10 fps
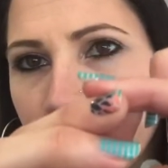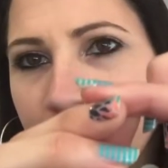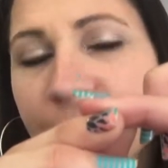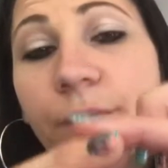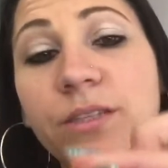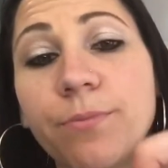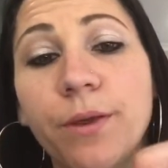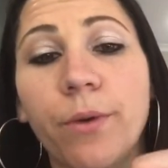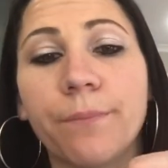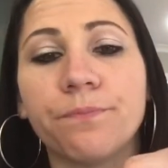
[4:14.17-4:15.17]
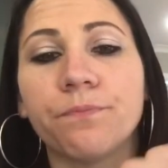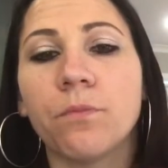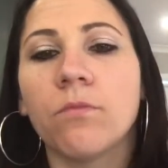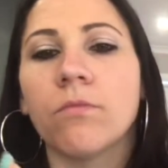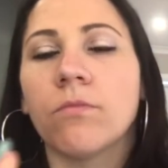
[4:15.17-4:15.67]
That one's a big one.
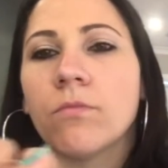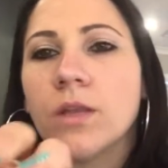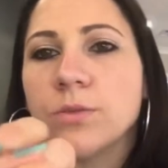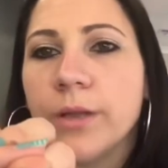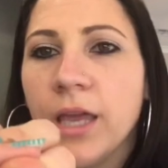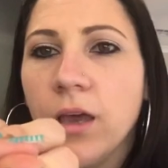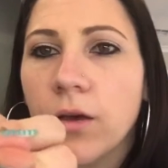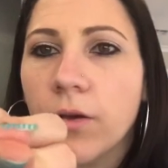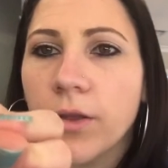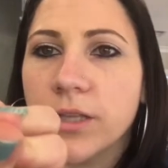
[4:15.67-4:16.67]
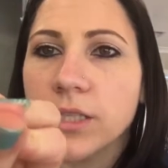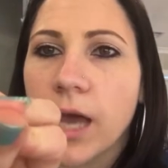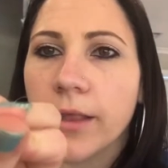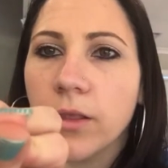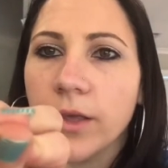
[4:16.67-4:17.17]
This one here on the
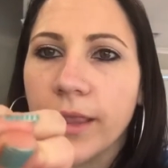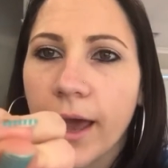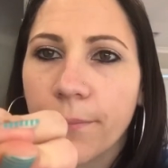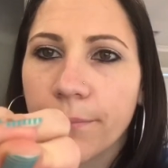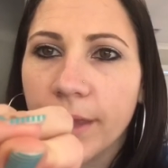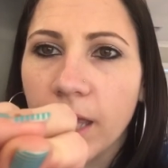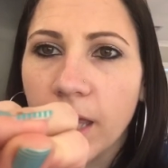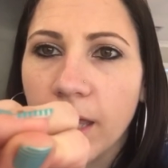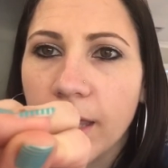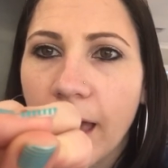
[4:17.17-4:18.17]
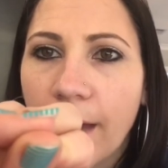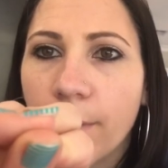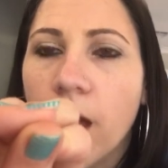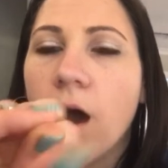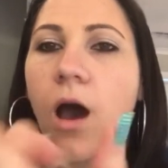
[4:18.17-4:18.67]
side, look at that big gap.
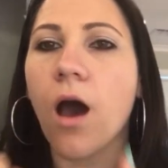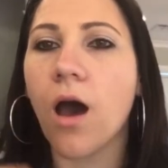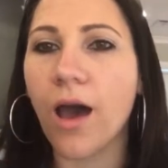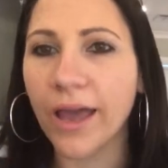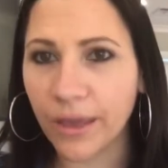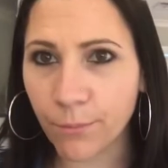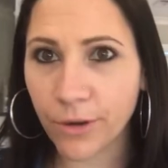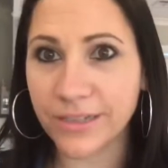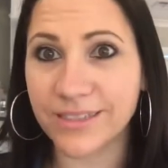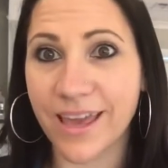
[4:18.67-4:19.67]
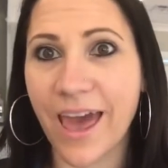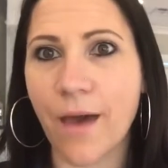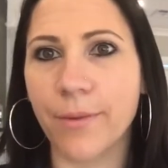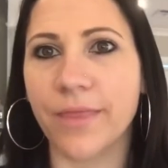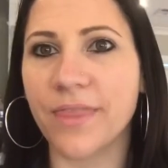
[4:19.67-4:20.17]
I embrace the
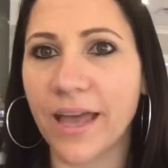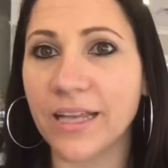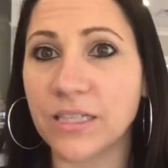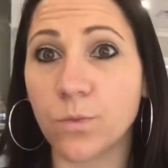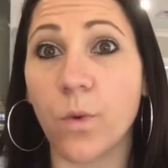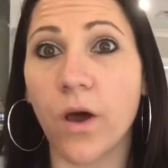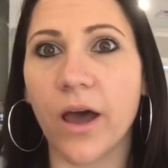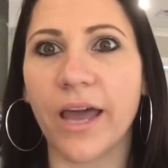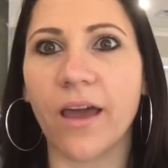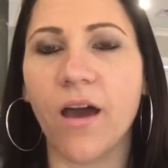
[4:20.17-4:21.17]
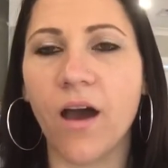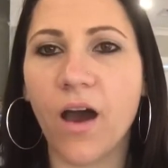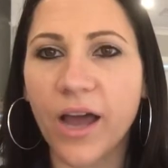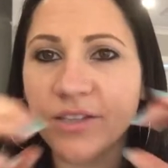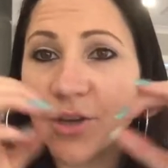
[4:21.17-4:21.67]
gap, and that is why
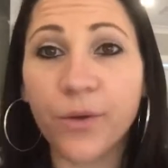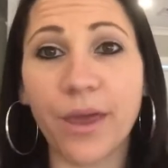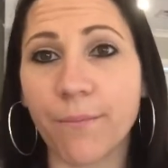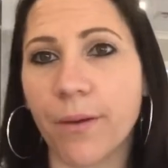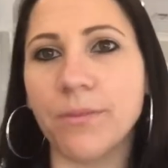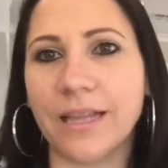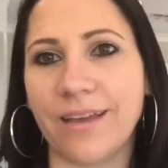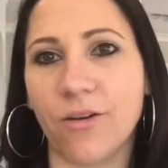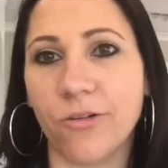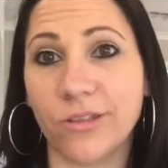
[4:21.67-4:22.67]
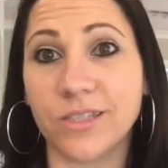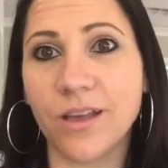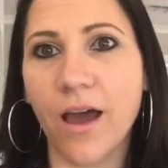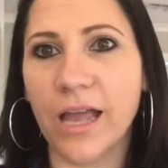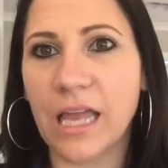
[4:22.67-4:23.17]
I don't get bubbling on the
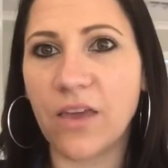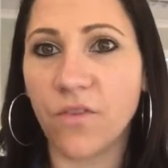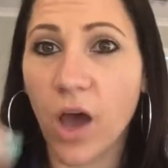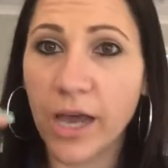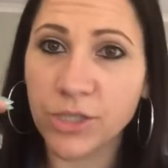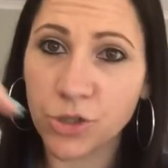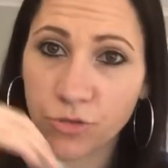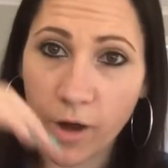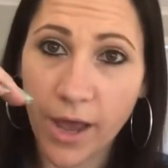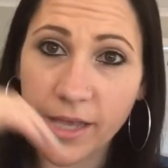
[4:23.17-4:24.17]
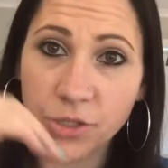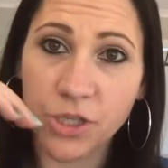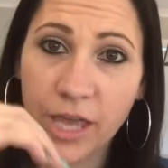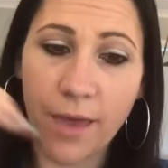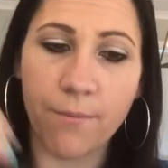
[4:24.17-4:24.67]
side. If I tried
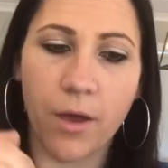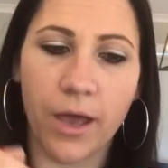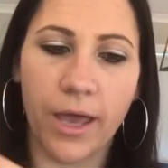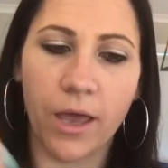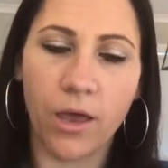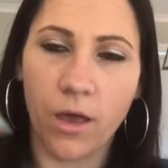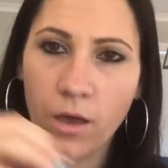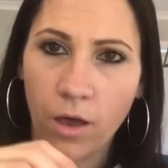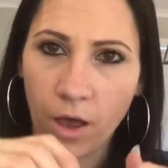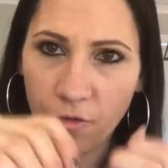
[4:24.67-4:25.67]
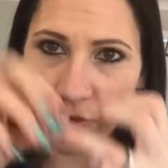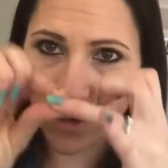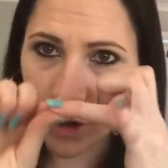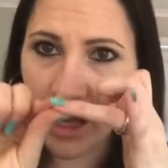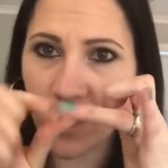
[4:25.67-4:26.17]
to get a
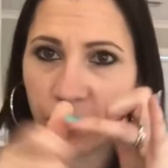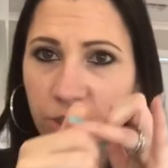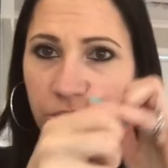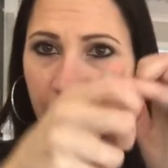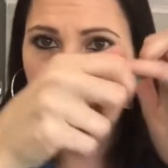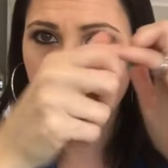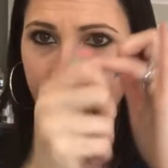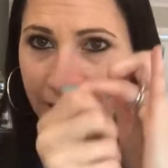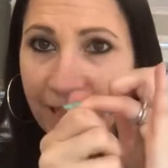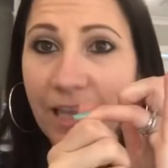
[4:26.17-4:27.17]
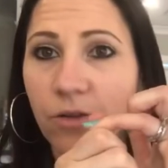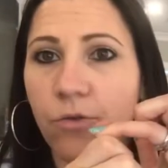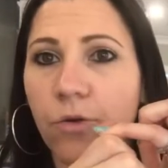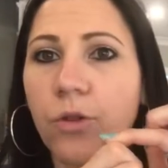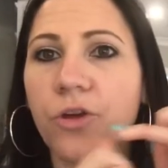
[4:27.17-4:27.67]
full coverage, like complete
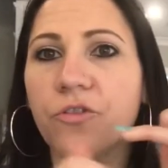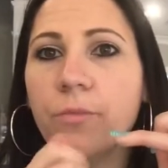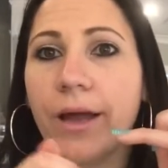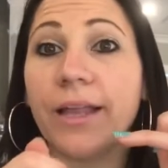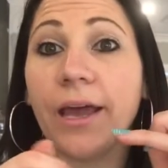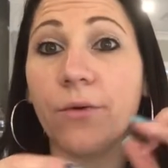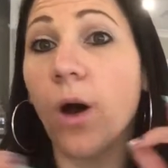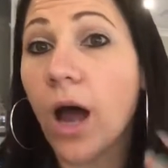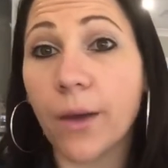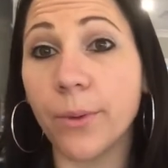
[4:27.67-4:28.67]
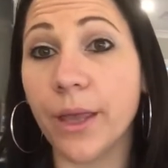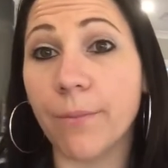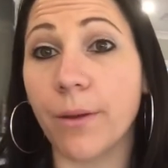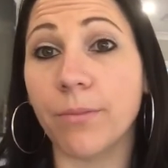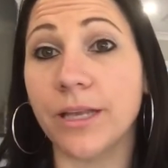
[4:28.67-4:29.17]
all over my nail, I would
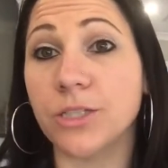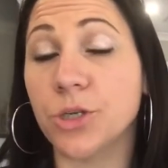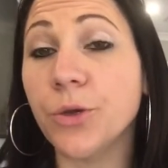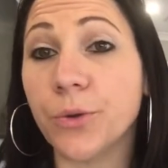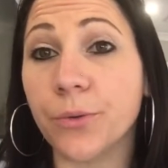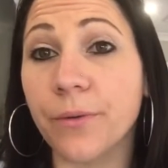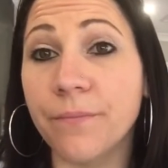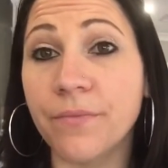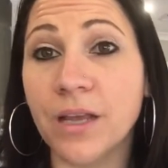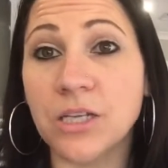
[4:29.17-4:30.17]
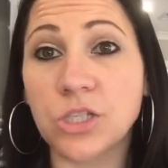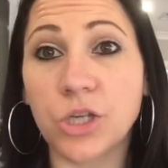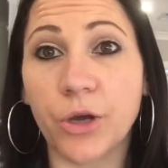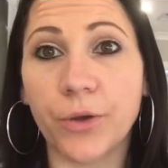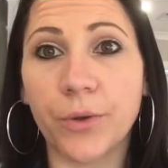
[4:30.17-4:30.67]
get bubbling too.
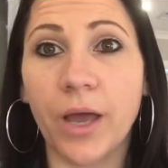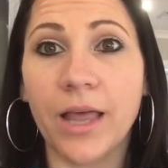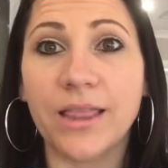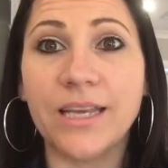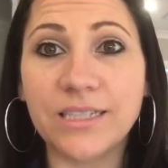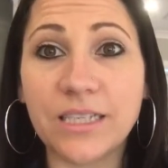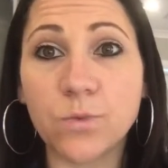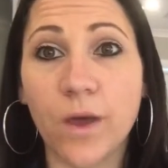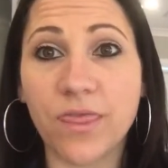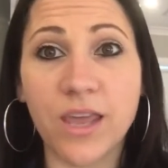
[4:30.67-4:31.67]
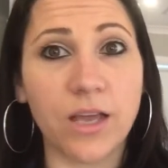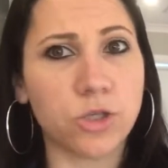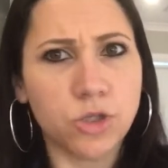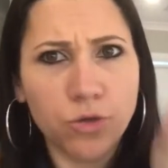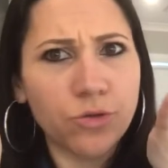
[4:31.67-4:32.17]
So this is one thing. As
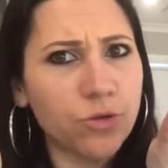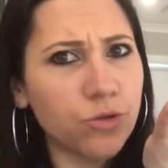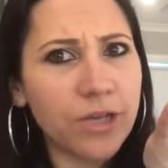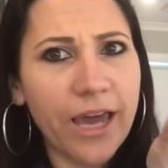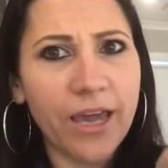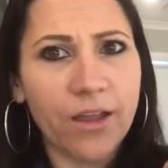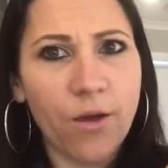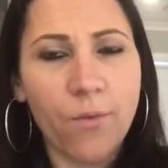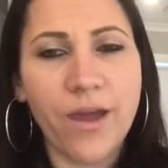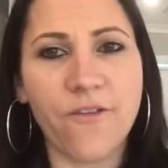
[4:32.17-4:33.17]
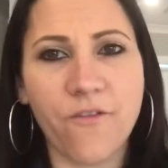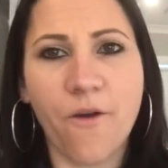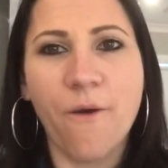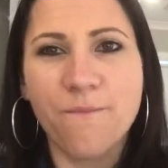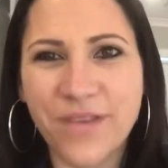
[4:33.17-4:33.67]
soon as you take it away
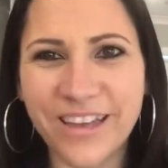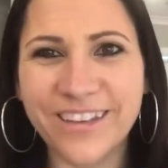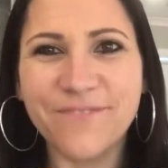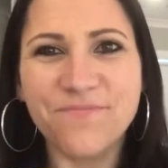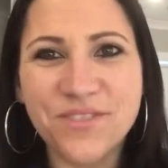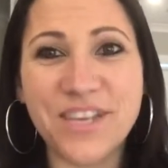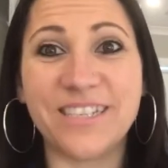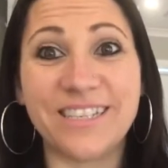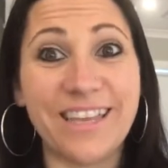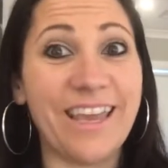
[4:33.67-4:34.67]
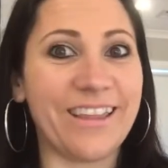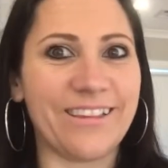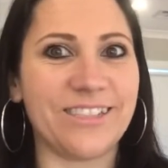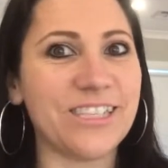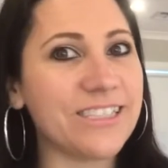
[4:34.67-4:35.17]
from the
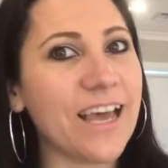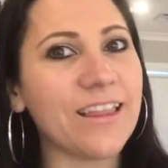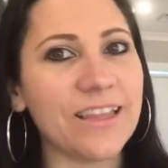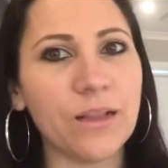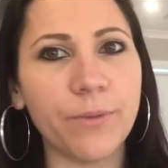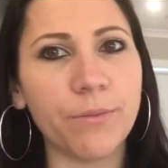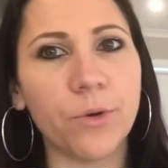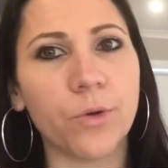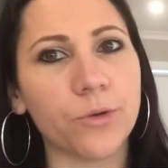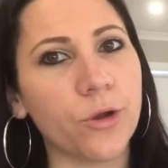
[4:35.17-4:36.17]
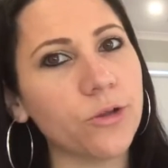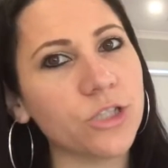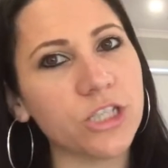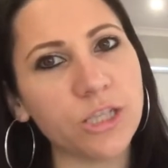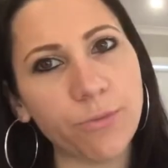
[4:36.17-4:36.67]
skin, just that little bit more, not
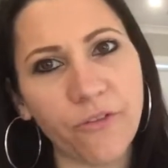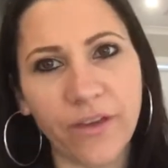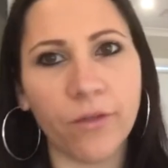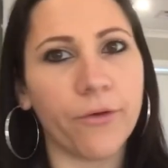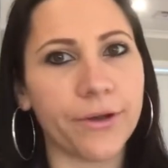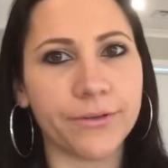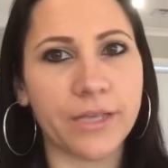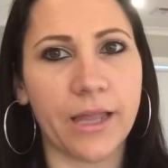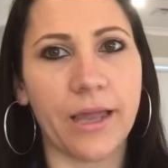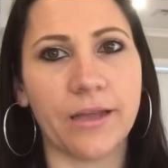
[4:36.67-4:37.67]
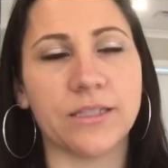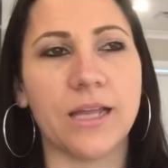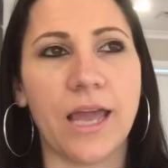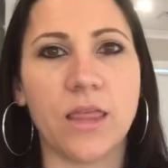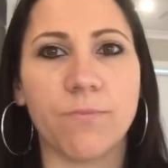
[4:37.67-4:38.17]
just to prevent oils getting
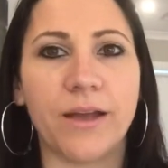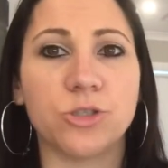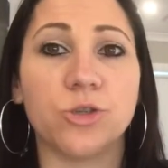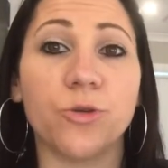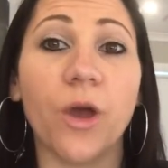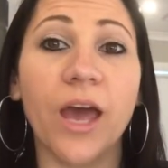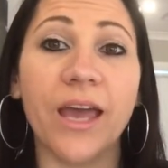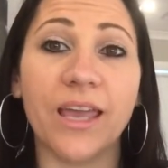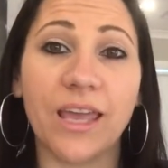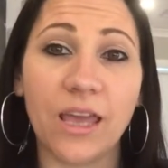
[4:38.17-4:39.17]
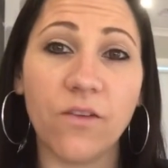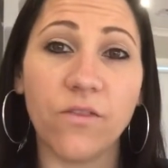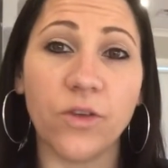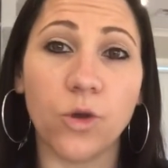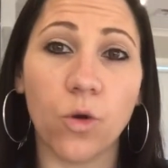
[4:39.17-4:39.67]
underneath, but to
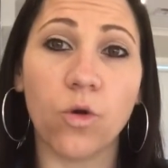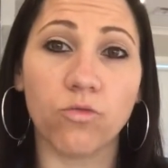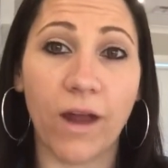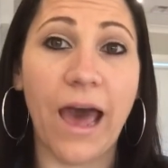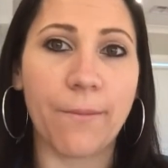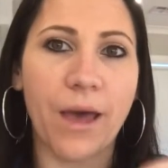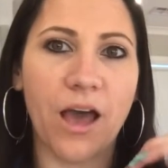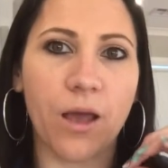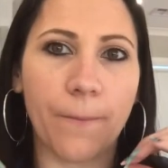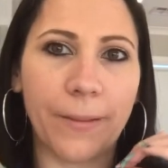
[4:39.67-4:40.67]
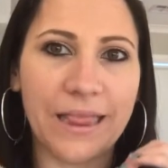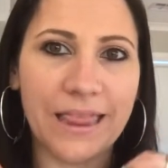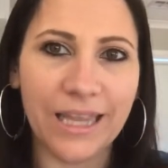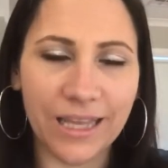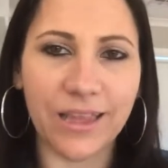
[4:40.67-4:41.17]
give your wrap a
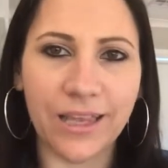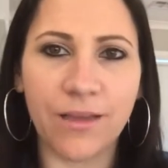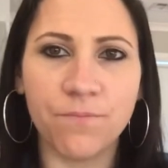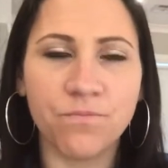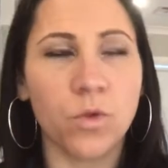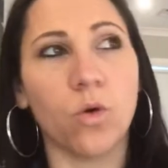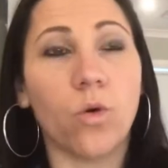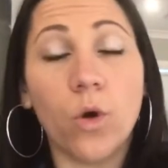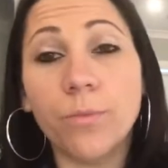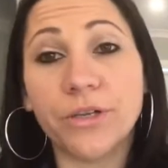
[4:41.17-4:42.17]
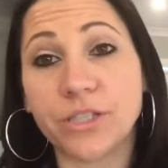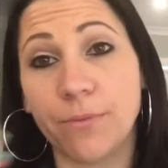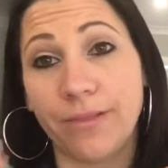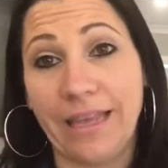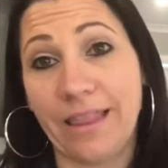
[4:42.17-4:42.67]
completely or almost
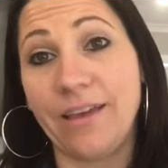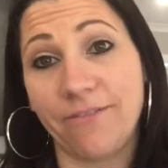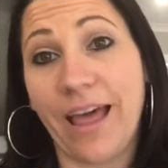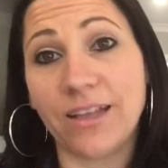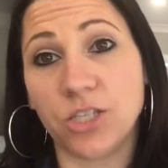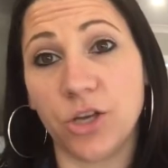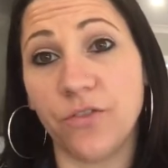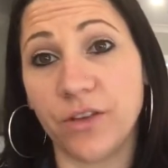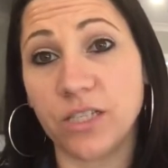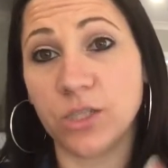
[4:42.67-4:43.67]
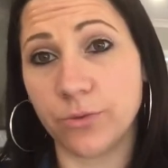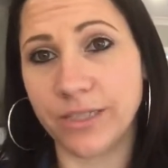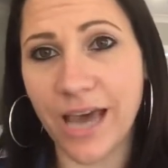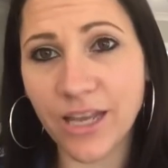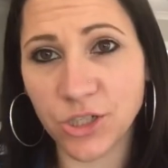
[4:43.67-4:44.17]
completely flat surface to
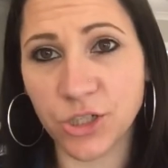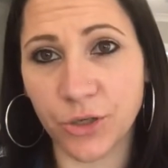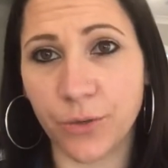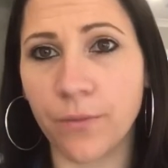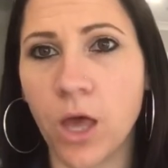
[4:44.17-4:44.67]
attach to,